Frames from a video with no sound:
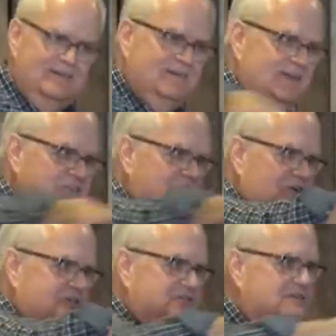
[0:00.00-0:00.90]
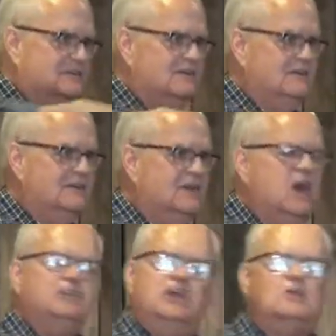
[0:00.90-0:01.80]
in church.
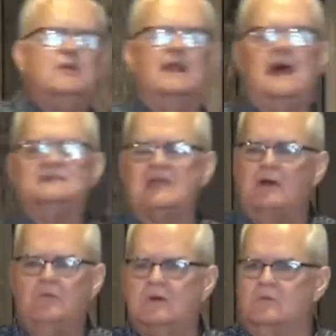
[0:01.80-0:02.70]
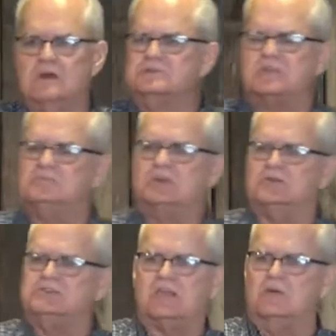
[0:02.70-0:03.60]
Do you realize we're in some
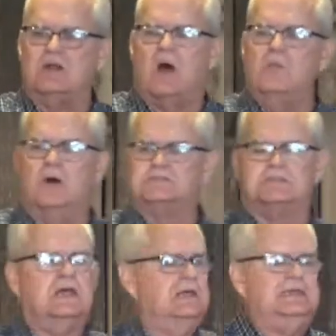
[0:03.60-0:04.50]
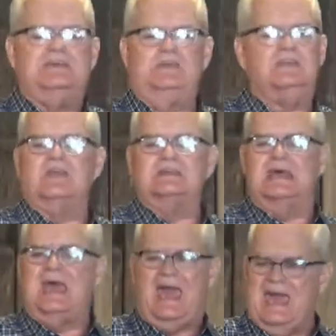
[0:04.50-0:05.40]
churches that would almost give anything
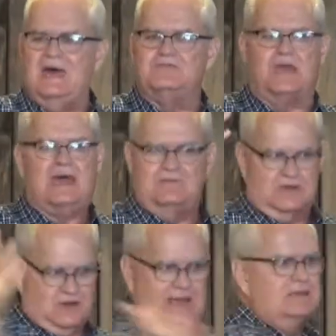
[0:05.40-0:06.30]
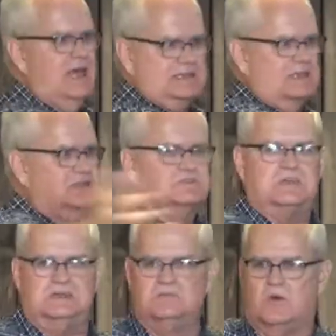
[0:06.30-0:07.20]
they have to have a crowd like this on
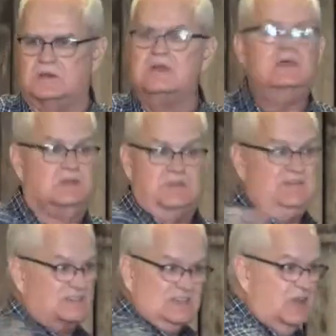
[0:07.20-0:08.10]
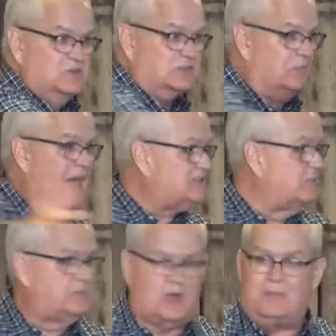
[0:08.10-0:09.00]
Sunday morning, to be this close to
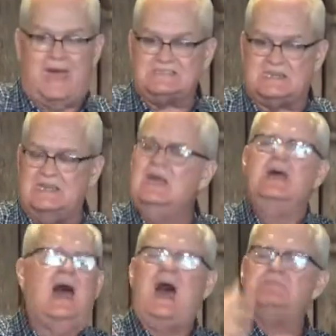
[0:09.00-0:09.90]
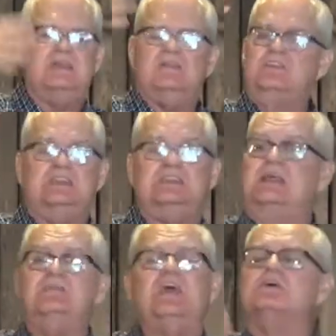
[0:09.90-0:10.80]
maximum capacity? I mean,
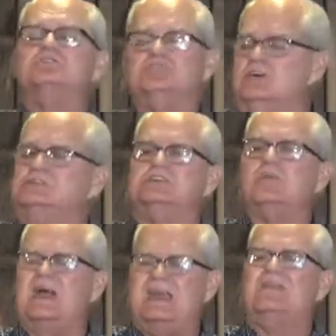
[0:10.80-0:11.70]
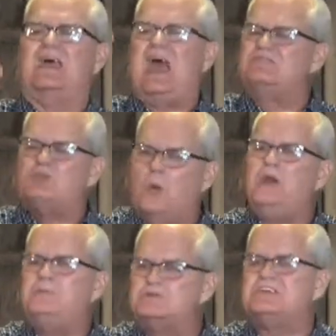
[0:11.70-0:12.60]
there are churches right now that have
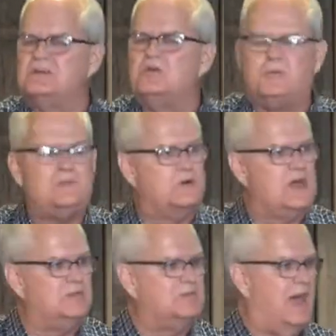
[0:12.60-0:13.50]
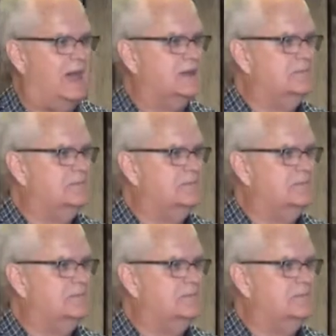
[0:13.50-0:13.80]
20% of their people coming back.